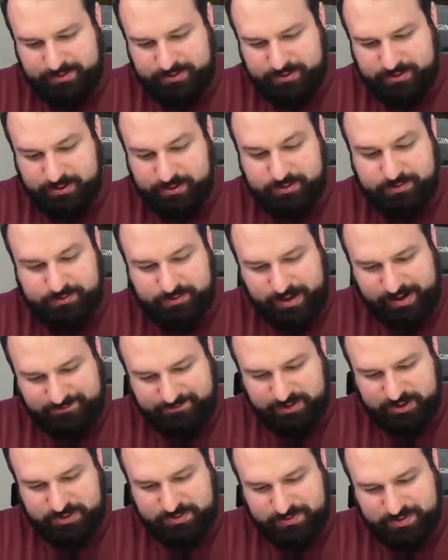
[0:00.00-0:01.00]
Oh, right.
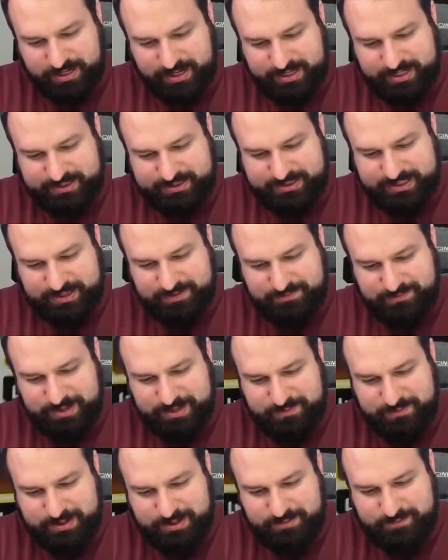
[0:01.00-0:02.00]
First one we got Izzy
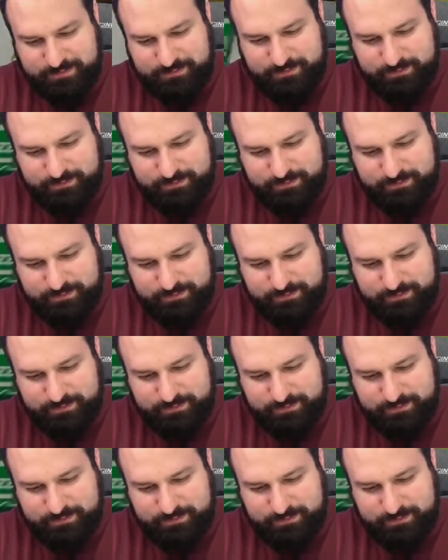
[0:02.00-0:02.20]
Mimi.